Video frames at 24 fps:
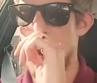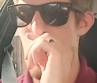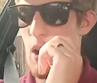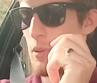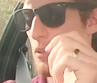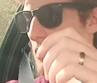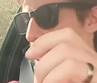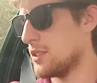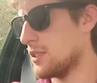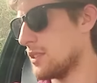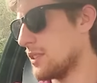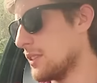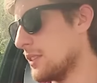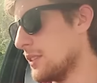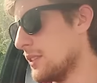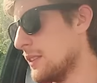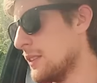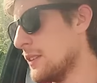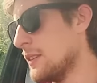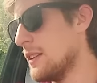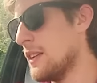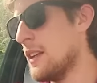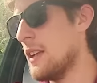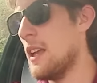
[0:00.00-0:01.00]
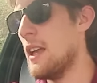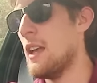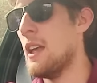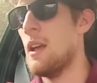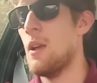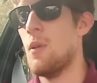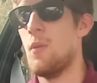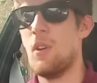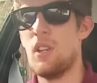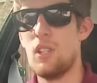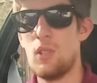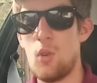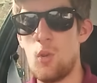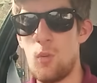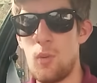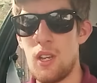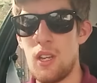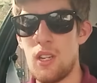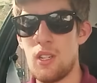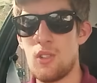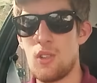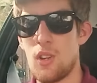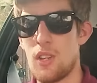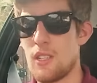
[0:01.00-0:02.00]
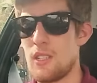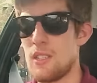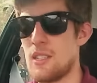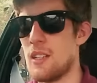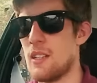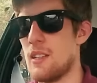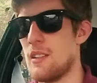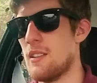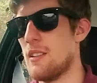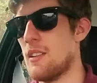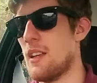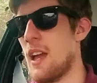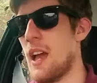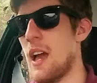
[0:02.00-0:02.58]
hours, which will be interesting.